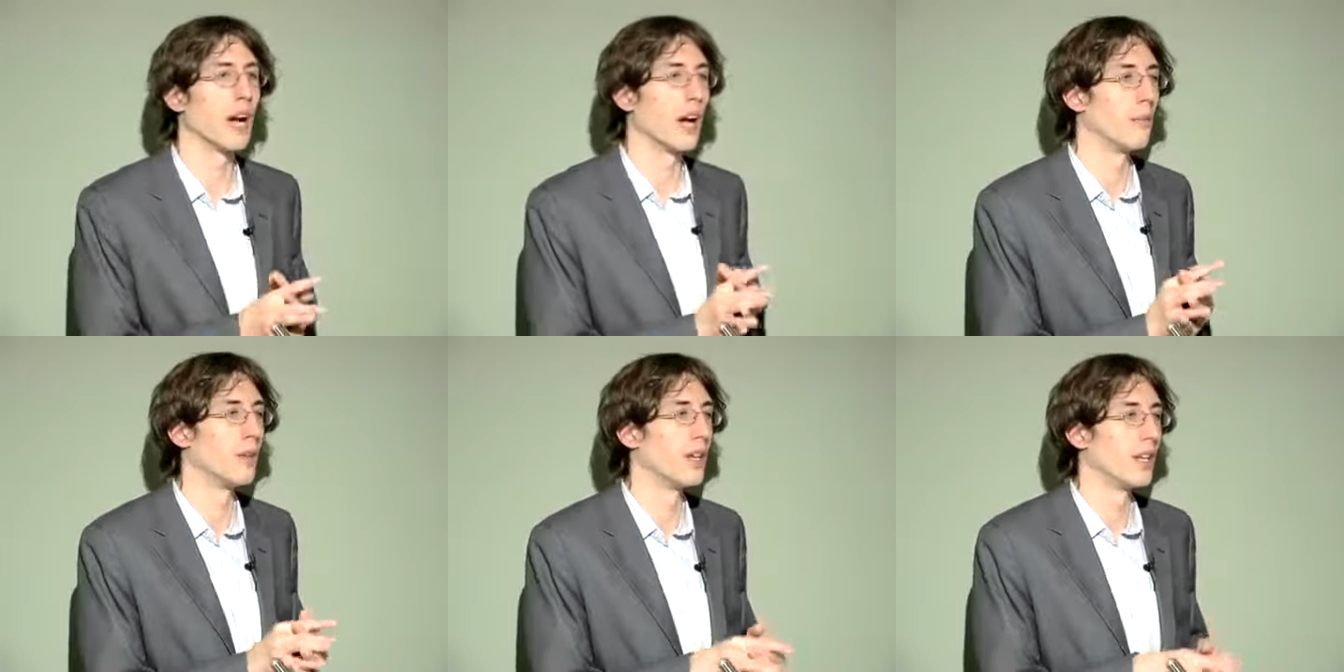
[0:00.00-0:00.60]

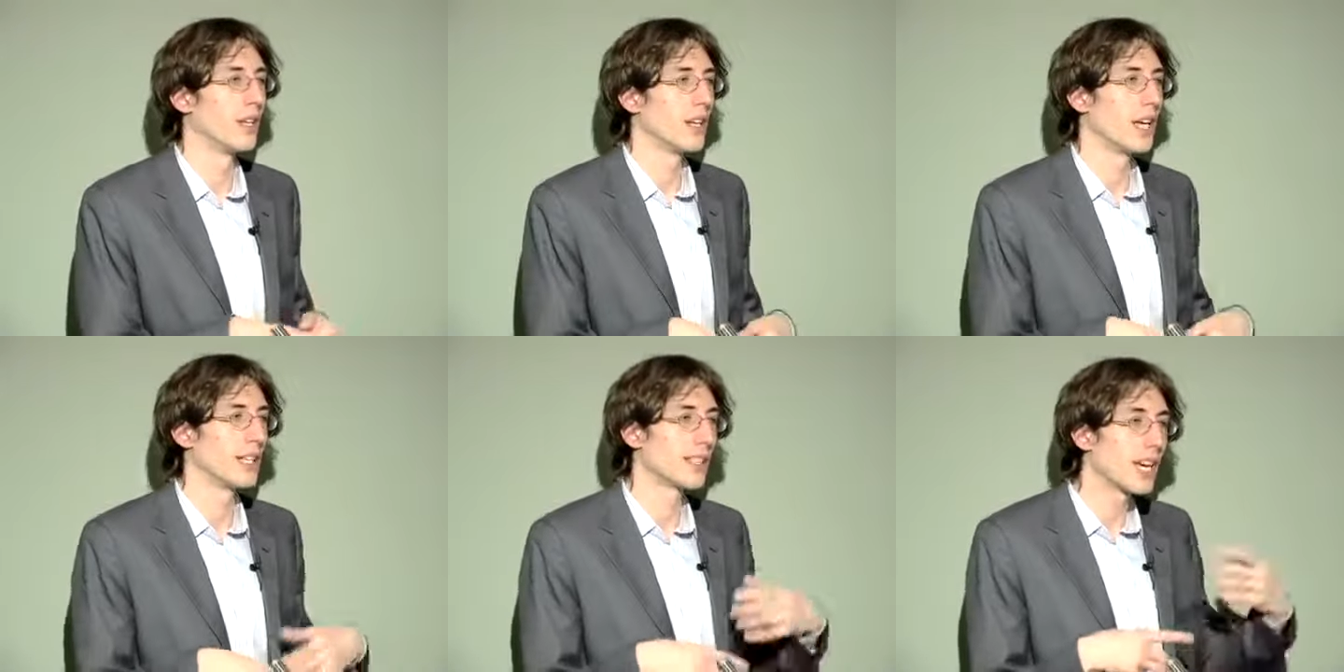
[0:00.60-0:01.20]
And
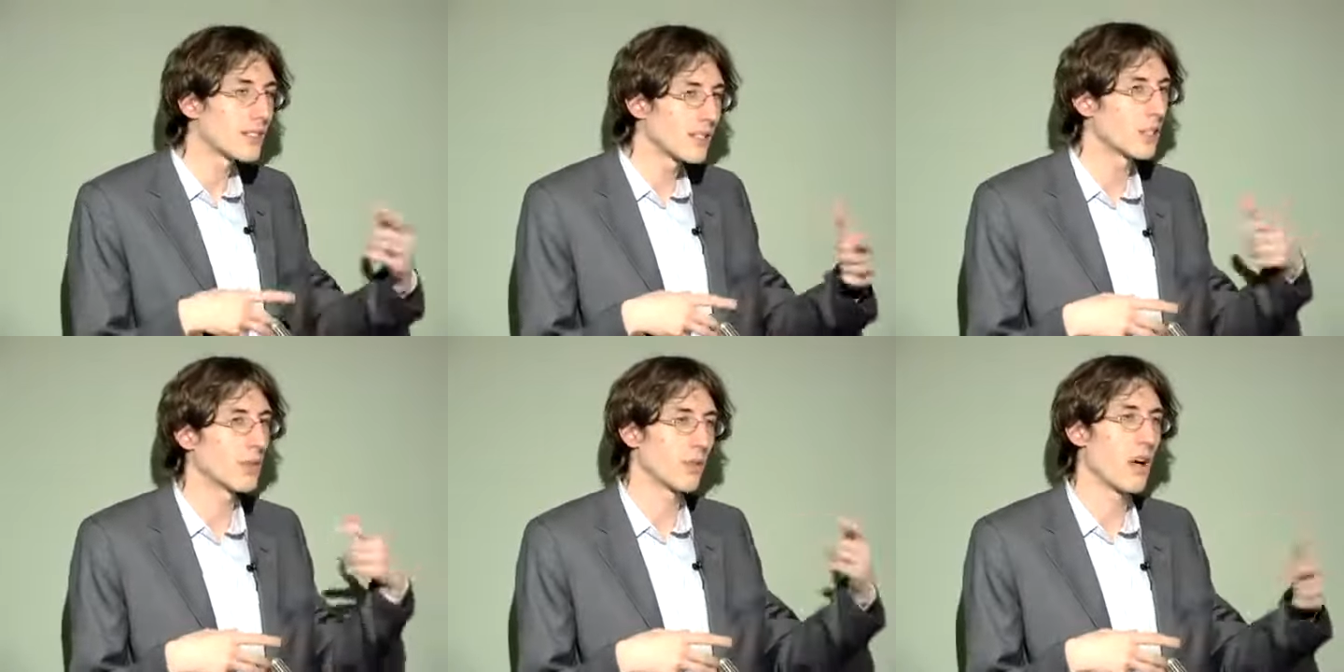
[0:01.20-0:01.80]
it takes a little
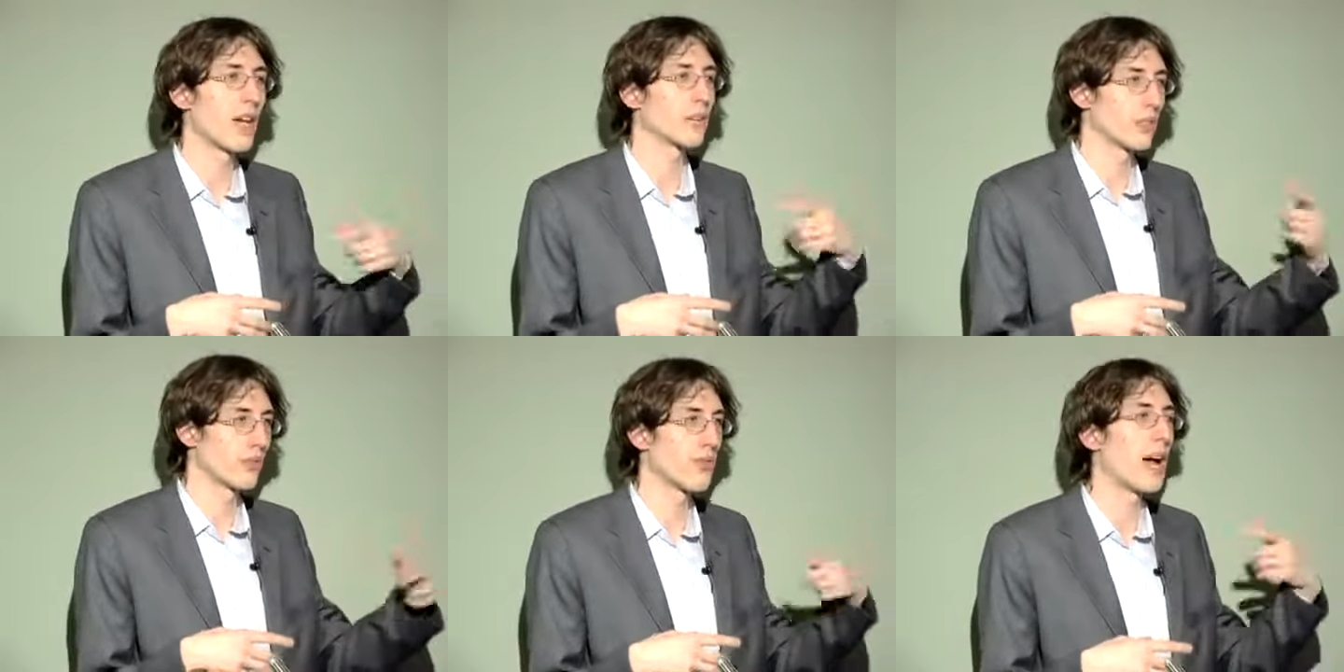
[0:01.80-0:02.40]
bit of a while to
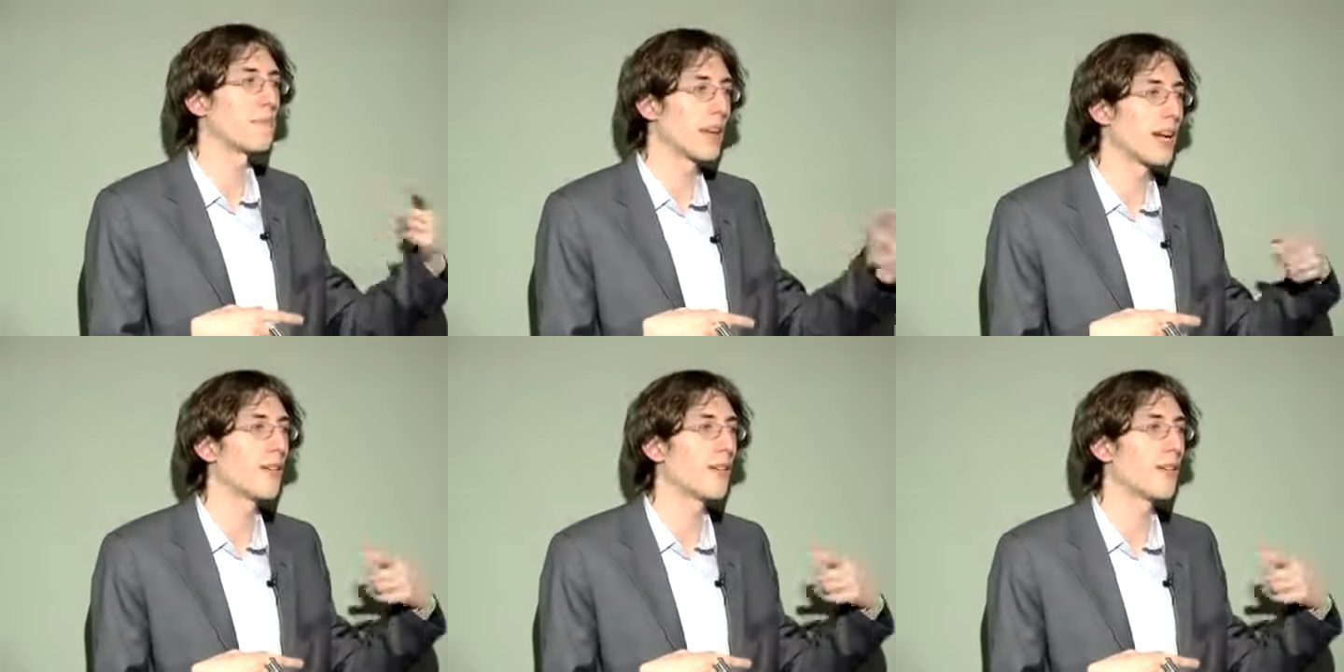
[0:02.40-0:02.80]
sort of wrap your head